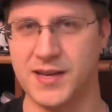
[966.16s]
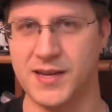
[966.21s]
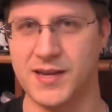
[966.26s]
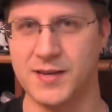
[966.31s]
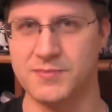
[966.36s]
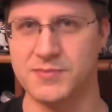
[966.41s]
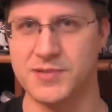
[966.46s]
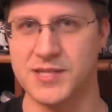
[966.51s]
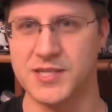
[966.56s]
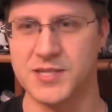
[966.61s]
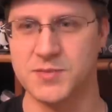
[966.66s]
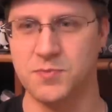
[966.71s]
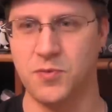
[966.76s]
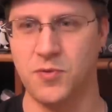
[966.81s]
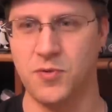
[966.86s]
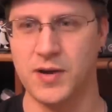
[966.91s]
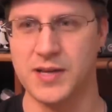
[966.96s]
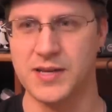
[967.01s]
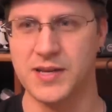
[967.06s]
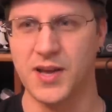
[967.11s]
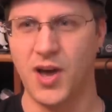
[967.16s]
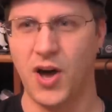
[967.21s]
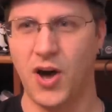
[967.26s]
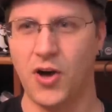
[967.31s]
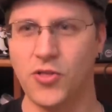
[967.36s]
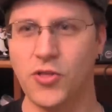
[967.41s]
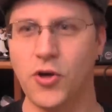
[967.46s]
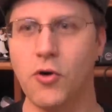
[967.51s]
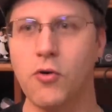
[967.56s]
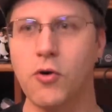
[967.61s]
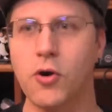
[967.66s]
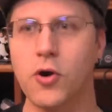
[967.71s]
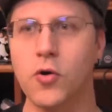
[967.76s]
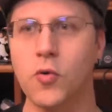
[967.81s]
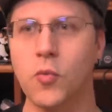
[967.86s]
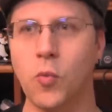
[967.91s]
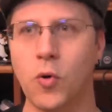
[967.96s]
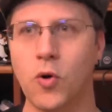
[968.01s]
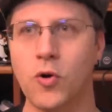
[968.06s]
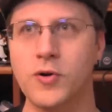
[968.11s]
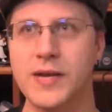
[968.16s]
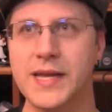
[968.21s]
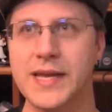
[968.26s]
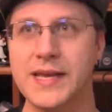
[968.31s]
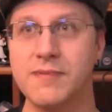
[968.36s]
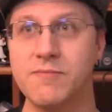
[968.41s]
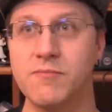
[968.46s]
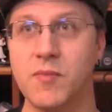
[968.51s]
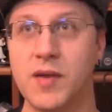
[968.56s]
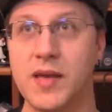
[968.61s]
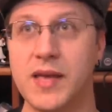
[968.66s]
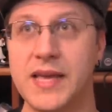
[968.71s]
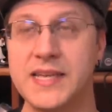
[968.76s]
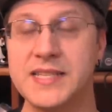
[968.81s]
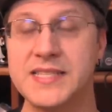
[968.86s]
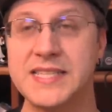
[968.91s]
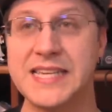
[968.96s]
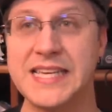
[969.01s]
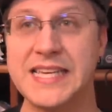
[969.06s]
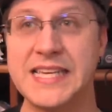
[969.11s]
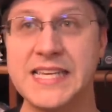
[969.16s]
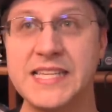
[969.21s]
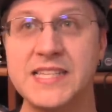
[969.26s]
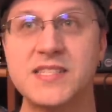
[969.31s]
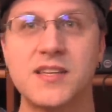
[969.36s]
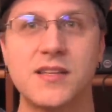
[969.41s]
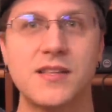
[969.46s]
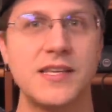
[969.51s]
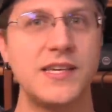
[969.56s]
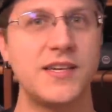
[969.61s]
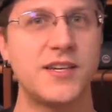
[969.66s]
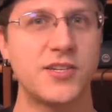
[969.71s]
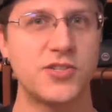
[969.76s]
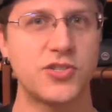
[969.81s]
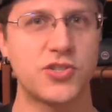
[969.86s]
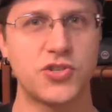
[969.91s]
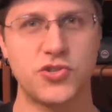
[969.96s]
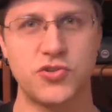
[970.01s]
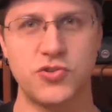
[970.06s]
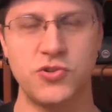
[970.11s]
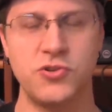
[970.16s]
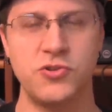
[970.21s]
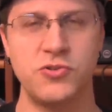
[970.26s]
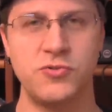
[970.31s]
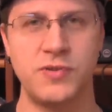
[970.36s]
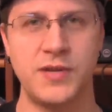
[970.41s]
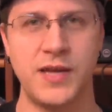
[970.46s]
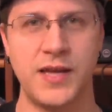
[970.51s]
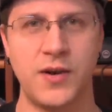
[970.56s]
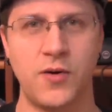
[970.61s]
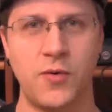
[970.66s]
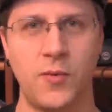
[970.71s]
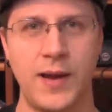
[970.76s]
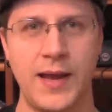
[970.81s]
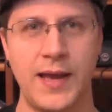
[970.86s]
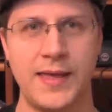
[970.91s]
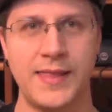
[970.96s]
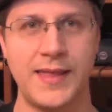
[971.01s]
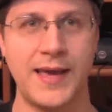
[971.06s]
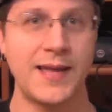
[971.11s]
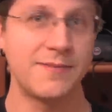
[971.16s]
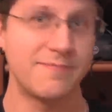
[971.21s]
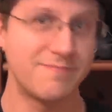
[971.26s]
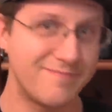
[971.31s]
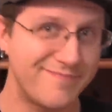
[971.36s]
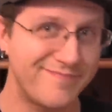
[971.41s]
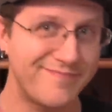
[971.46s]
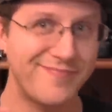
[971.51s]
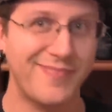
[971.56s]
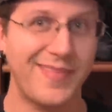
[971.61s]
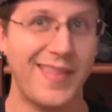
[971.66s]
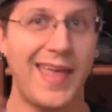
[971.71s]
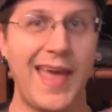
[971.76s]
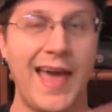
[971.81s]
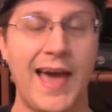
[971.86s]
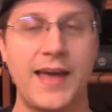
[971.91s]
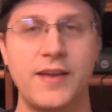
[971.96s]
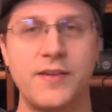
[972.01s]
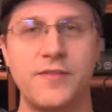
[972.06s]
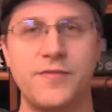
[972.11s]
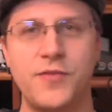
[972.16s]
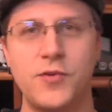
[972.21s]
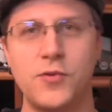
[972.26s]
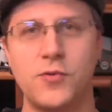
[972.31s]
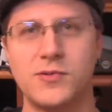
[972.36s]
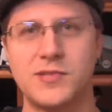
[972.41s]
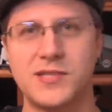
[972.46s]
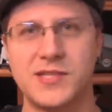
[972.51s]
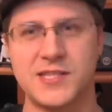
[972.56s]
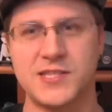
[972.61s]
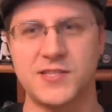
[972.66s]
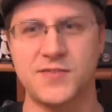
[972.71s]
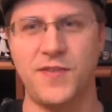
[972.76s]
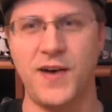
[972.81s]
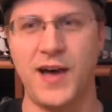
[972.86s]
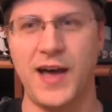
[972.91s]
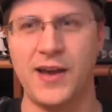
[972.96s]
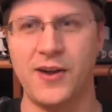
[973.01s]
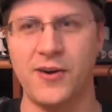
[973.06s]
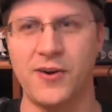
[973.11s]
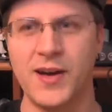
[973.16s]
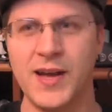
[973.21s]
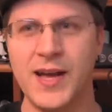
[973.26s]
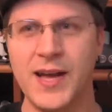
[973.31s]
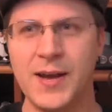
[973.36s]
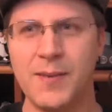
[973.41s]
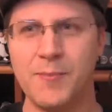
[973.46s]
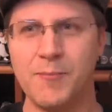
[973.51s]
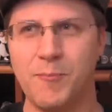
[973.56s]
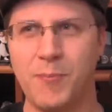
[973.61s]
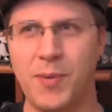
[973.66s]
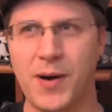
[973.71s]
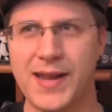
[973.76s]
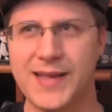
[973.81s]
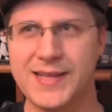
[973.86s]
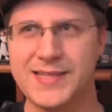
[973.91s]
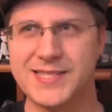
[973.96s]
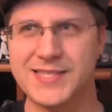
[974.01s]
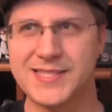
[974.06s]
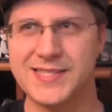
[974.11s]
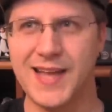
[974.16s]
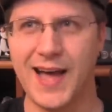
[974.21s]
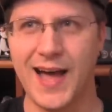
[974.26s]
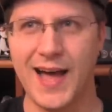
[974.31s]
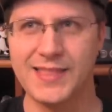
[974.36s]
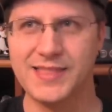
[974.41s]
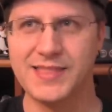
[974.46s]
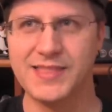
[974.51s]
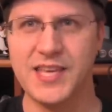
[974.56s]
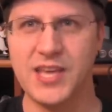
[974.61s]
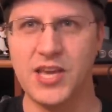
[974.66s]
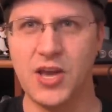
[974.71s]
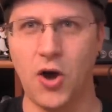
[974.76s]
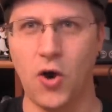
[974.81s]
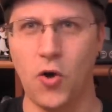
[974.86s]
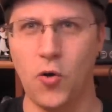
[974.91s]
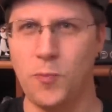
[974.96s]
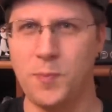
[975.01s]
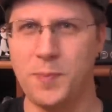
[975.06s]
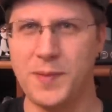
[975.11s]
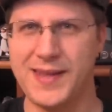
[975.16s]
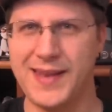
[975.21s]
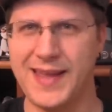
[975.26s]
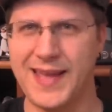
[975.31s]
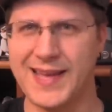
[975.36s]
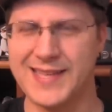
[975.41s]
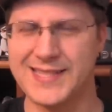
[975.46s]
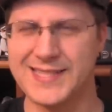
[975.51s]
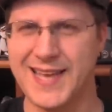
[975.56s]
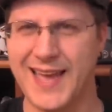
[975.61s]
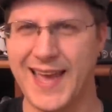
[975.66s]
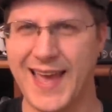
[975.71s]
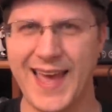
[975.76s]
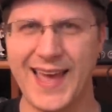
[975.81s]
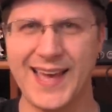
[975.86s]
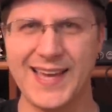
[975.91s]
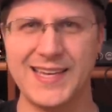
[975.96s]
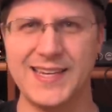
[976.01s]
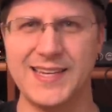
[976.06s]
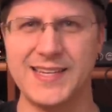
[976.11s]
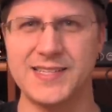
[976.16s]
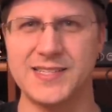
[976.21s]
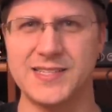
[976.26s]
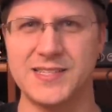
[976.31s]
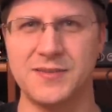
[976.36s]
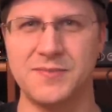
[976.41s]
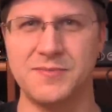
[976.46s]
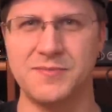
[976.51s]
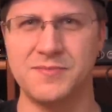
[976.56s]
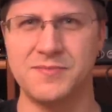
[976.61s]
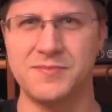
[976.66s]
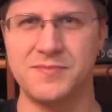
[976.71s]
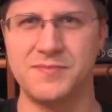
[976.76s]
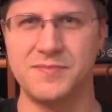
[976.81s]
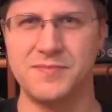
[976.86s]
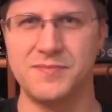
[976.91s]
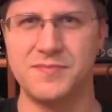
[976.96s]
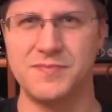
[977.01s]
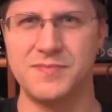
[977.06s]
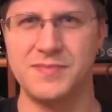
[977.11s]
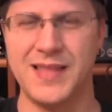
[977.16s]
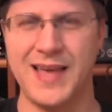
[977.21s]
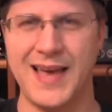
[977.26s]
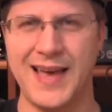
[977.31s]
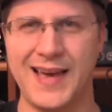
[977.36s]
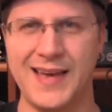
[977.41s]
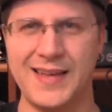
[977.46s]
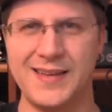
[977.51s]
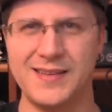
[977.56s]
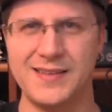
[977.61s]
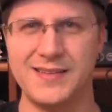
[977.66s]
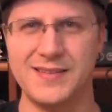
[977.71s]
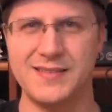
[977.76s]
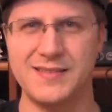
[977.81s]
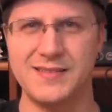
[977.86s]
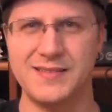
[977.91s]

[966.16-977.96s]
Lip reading: done up to this point. Although her wording is easily construed in a way that added fuel to this fire. But it's not the open antagonism that